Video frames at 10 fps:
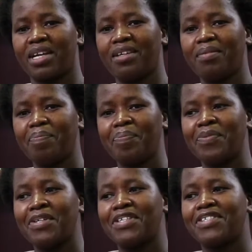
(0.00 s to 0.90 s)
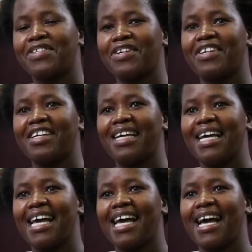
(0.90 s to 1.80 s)
working. So
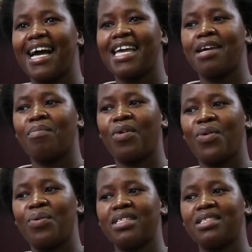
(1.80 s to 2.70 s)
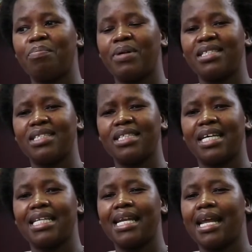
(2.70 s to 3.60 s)
I am always the person
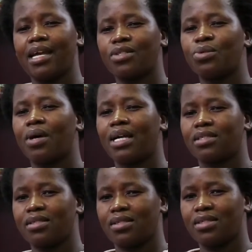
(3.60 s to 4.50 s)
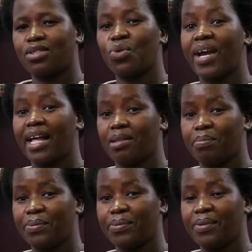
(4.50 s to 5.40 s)
that liked to assist, to
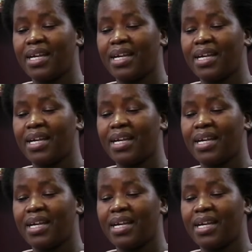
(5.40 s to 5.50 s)
help.